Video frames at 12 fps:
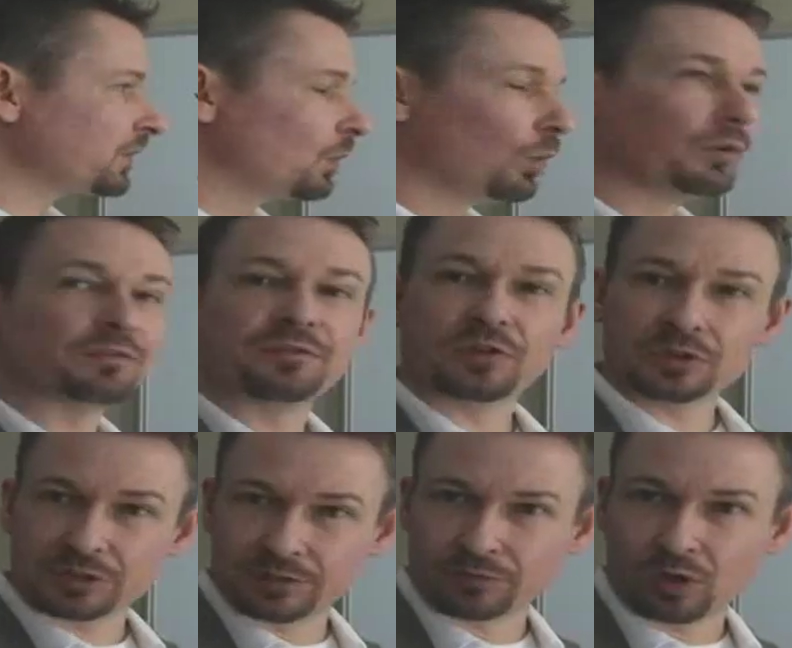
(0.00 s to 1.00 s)
Well,
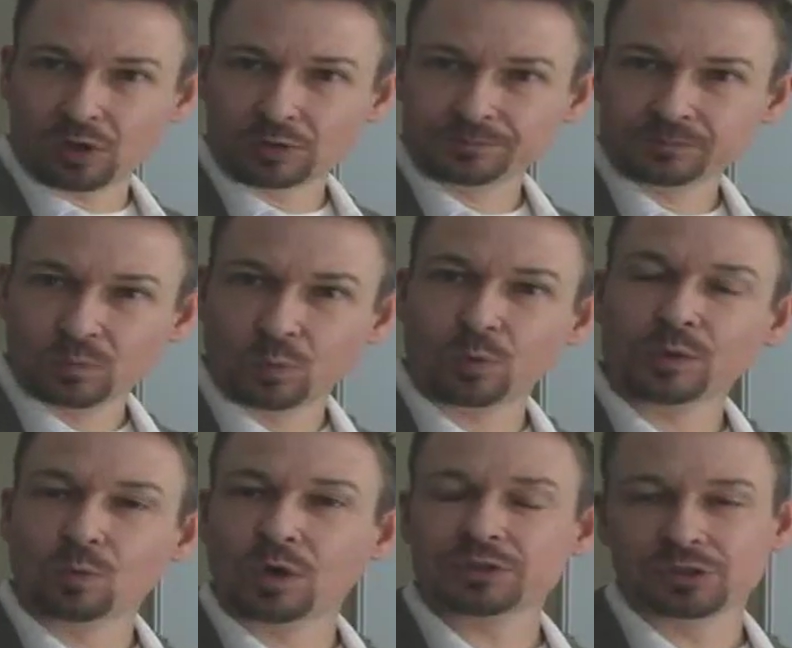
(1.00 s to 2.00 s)
first of all, what we
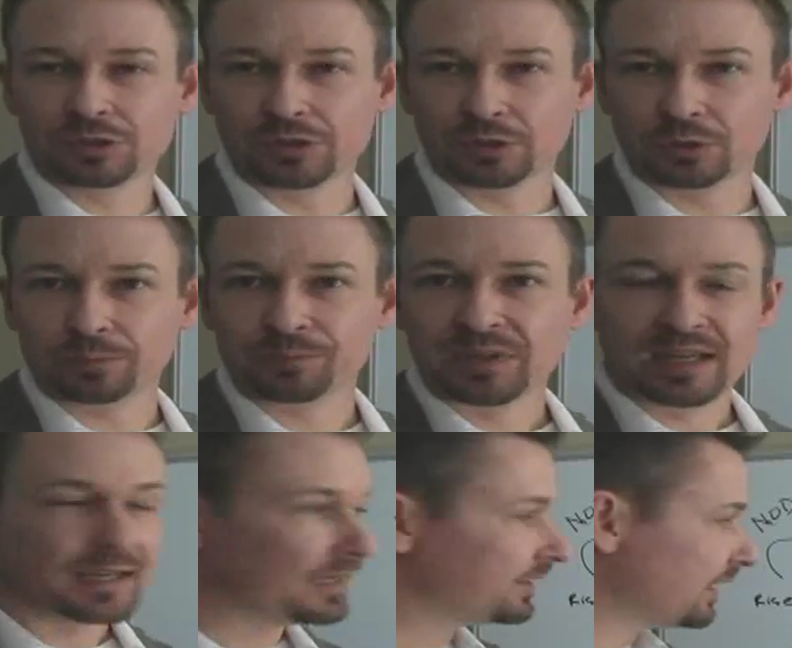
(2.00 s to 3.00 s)
want to do
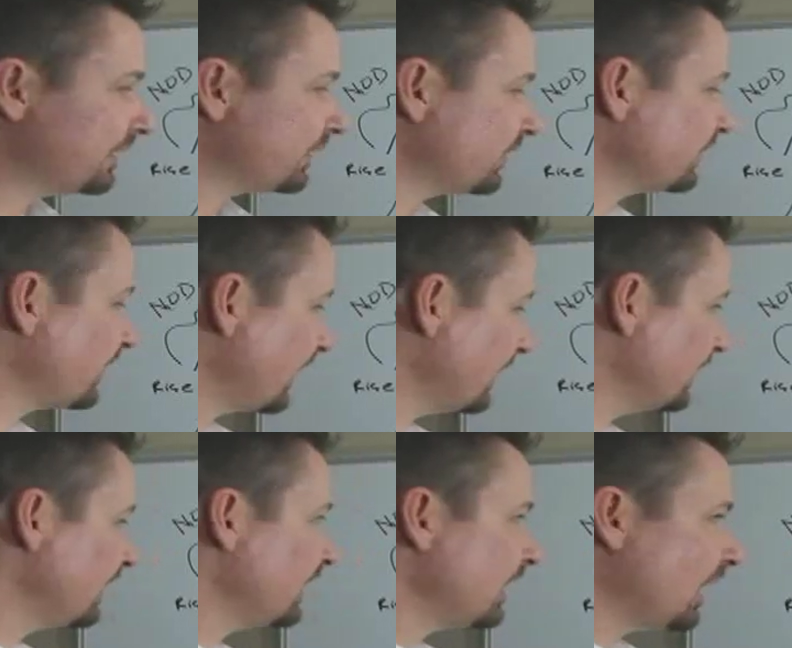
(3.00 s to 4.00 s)
is, and this is
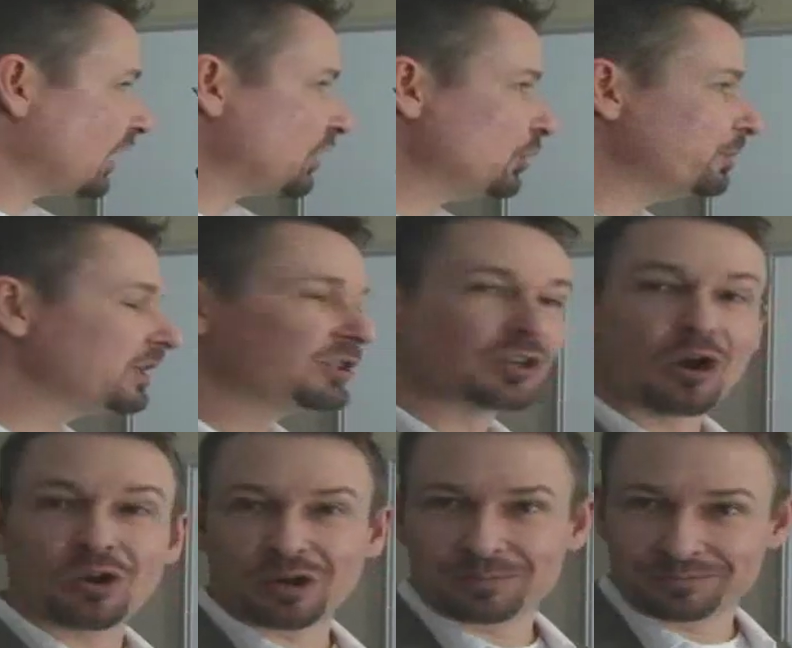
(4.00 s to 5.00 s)
a human's
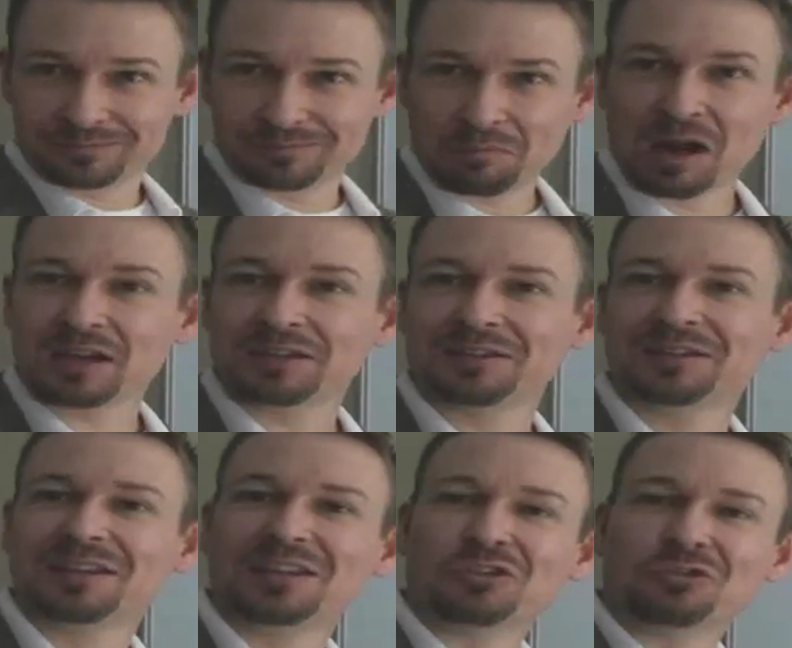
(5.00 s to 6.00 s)
arm, my
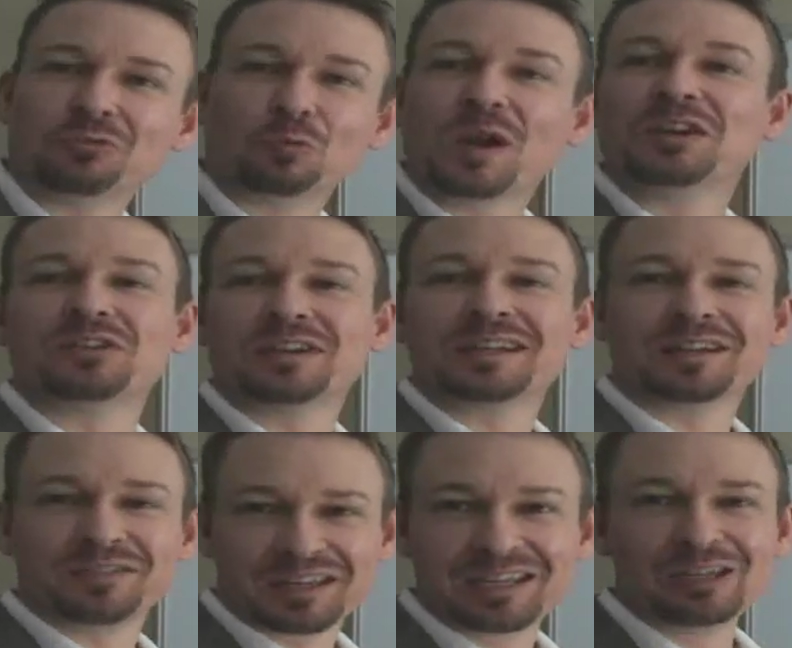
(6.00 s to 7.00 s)
rendering
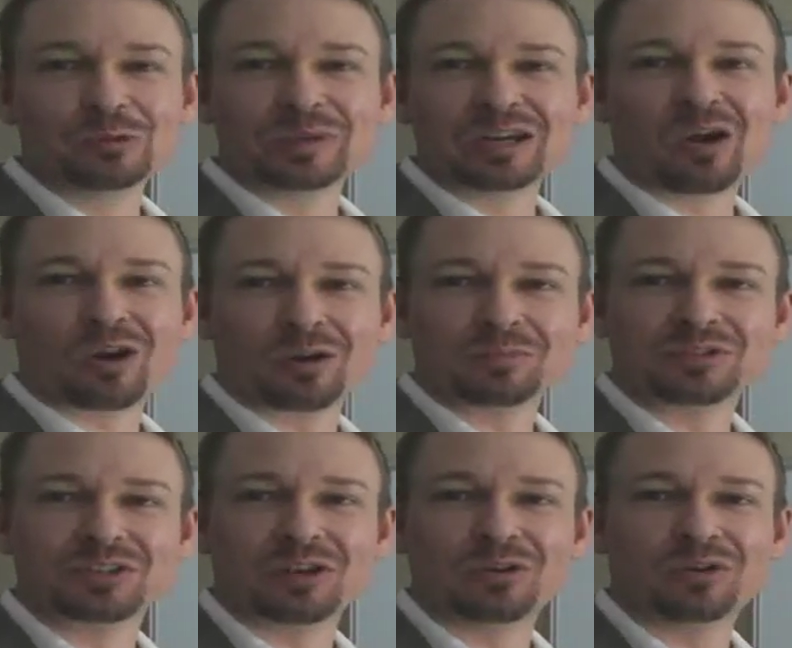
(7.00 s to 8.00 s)
of a human arm.
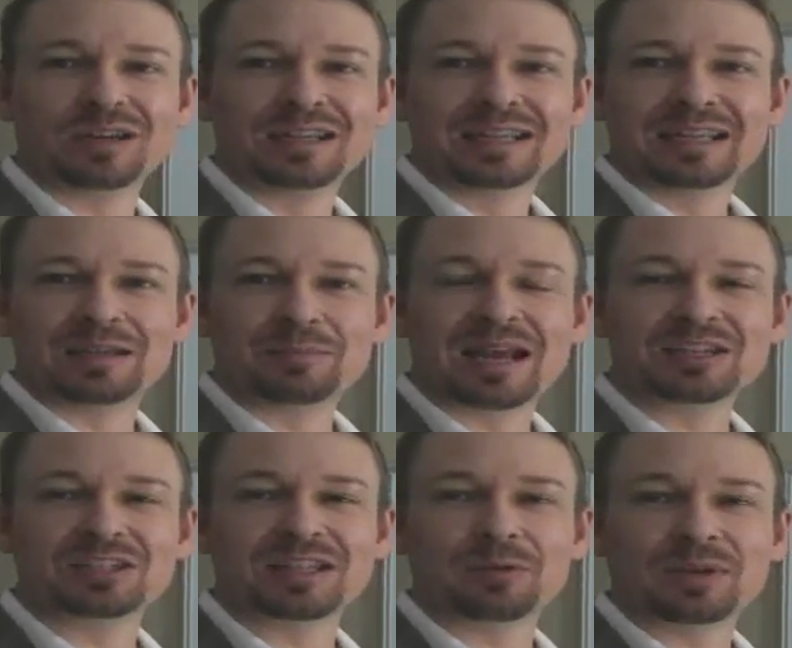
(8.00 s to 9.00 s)
So
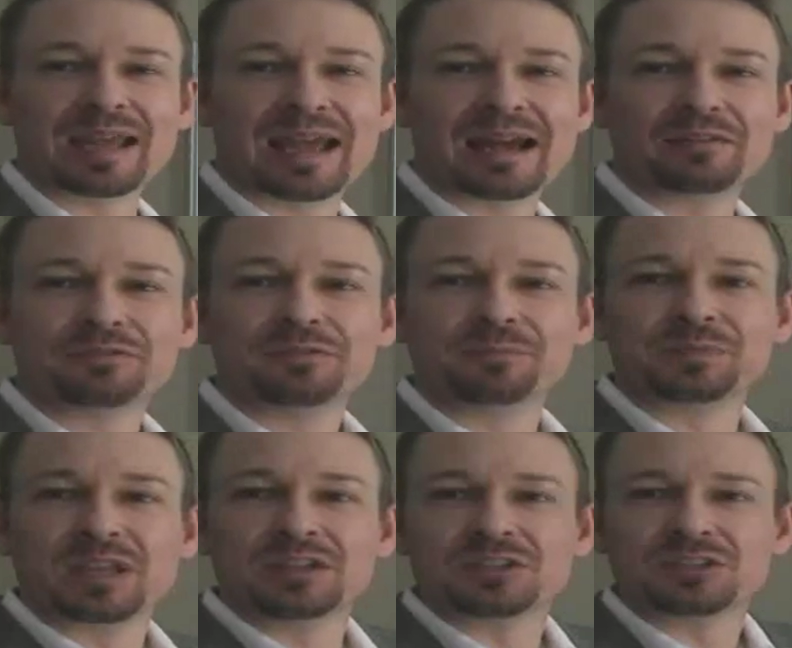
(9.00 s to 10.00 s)
imagine that we have
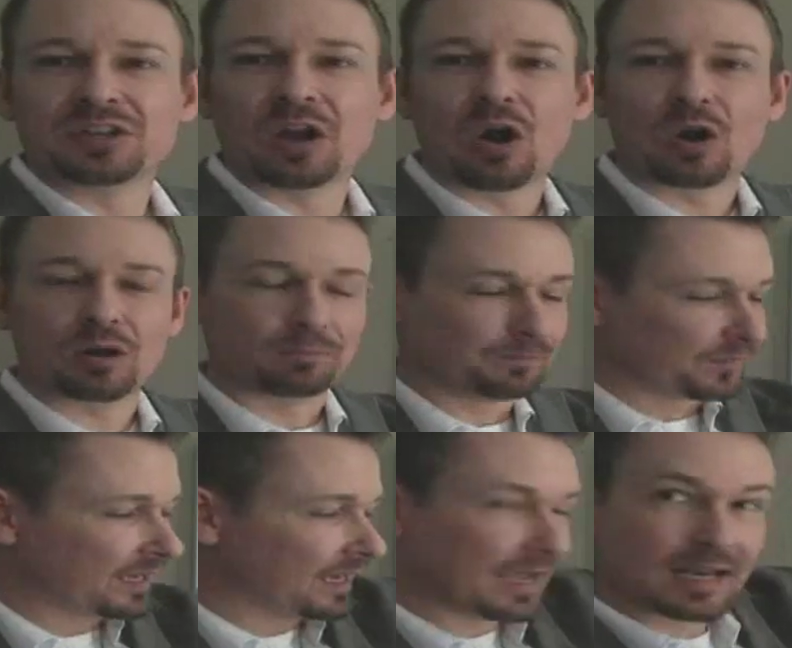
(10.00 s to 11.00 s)
just an arm,
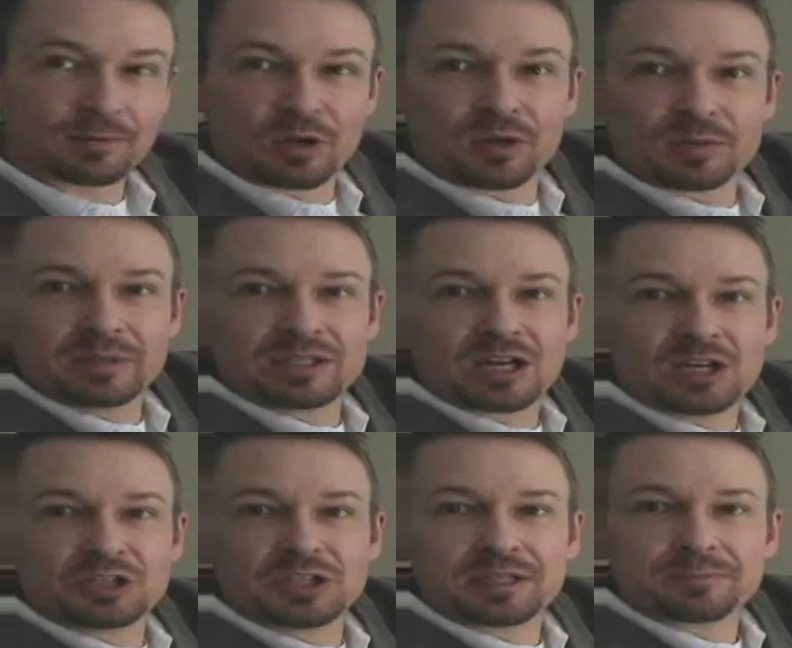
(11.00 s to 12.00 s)
and I'm going to be
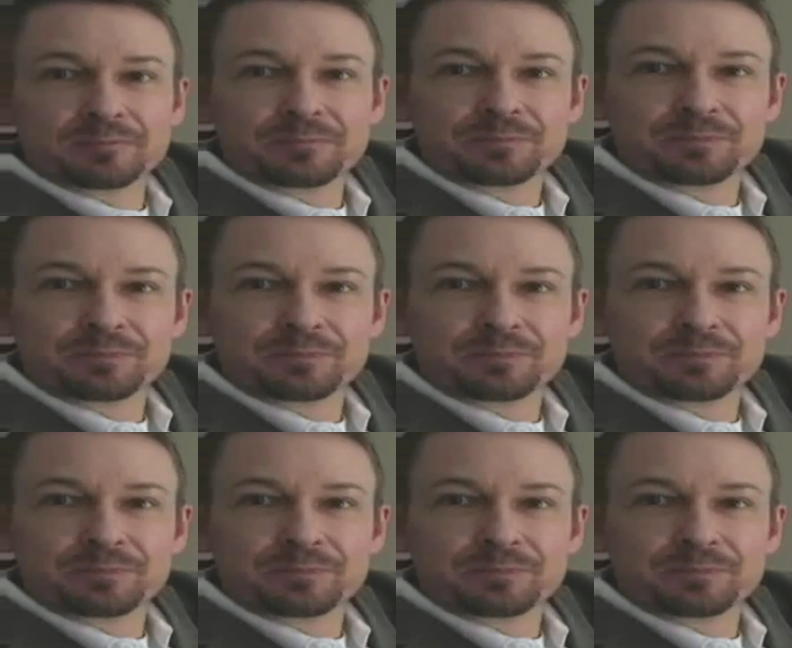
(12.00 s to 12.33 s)
touching